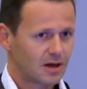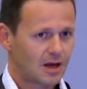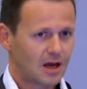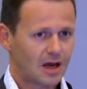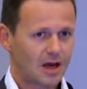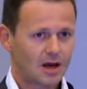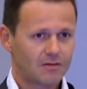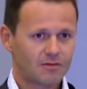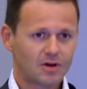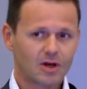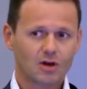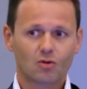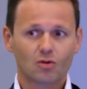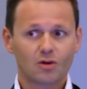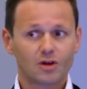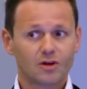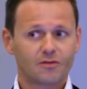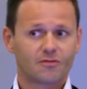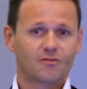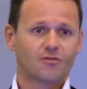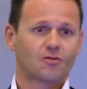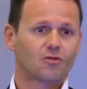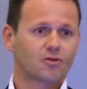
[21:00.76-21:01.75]
having only
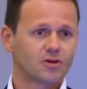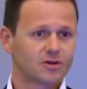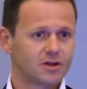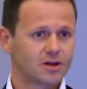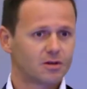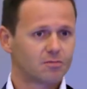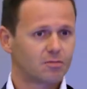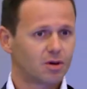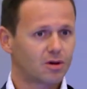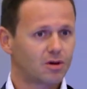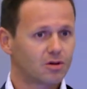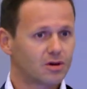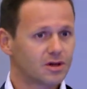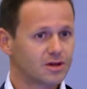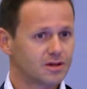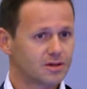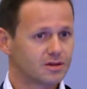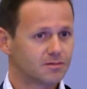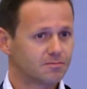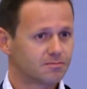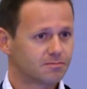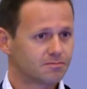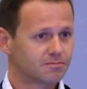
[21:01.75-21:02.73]
40
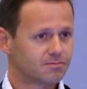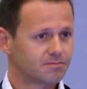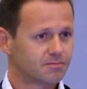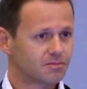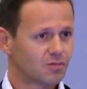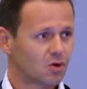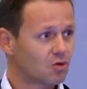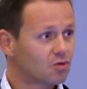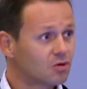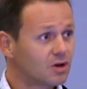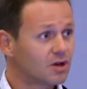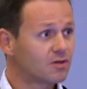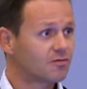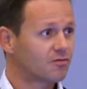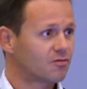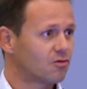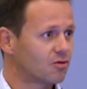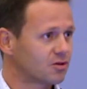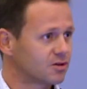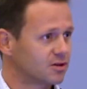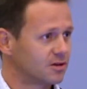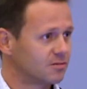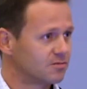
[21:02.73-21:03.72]
employees. Only
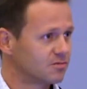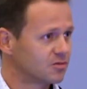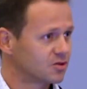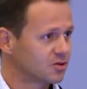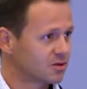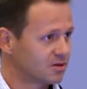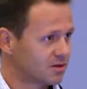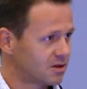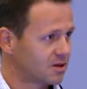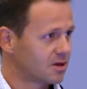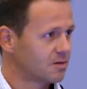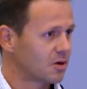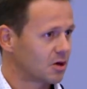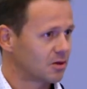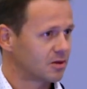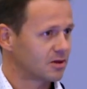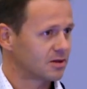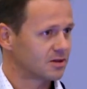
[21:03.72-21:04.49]
40, just think about